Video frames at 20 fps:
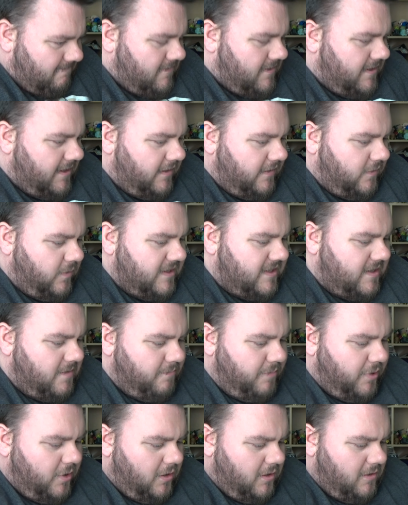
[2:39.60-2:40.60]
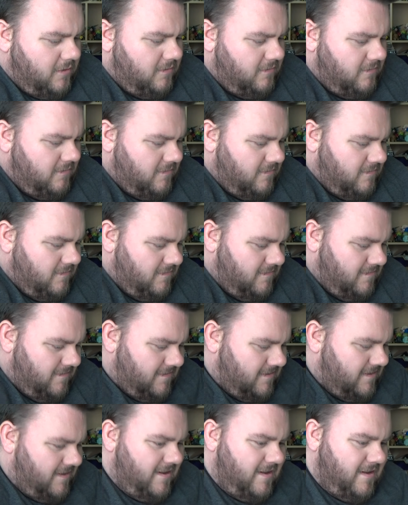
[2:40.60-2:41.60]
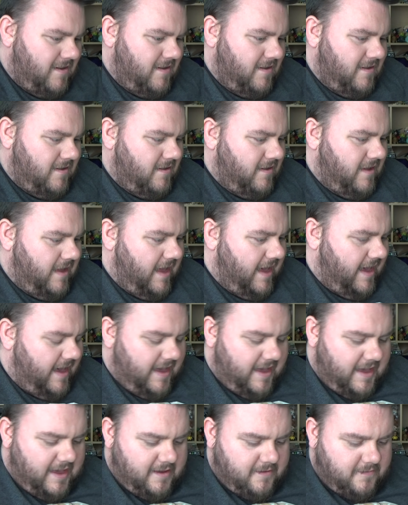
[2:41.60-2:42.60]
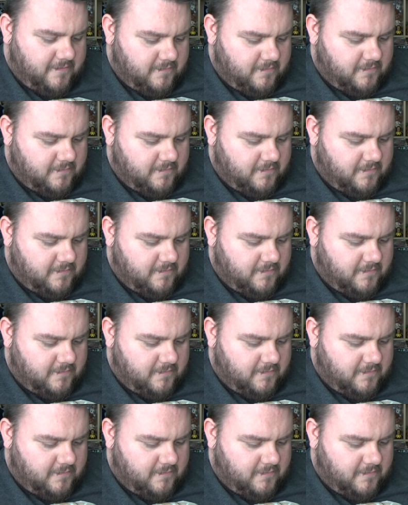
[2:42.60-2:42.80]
A little twist and pull. Yeah.